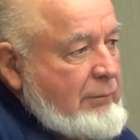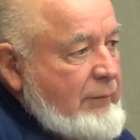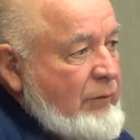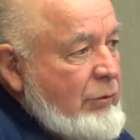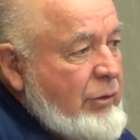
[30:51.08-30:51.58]

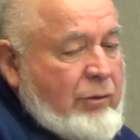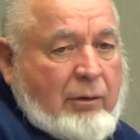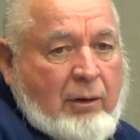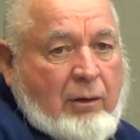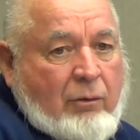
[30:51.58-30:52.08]
We're
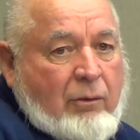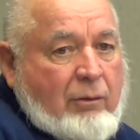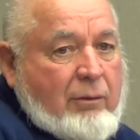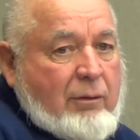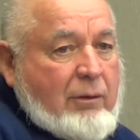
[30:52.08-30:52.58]
still in the
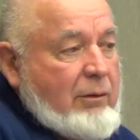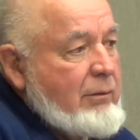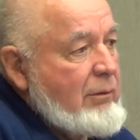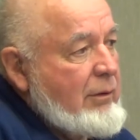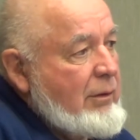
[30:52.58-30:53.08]
hole,
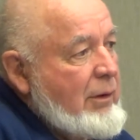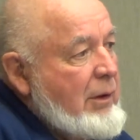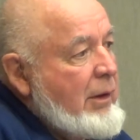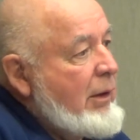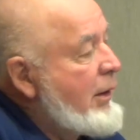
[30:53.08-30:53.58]

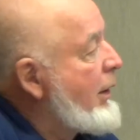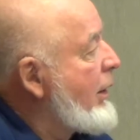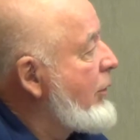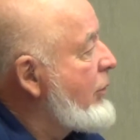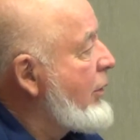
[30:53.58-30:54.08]

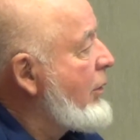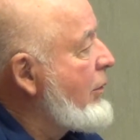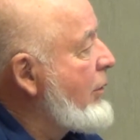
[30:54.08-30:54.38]
So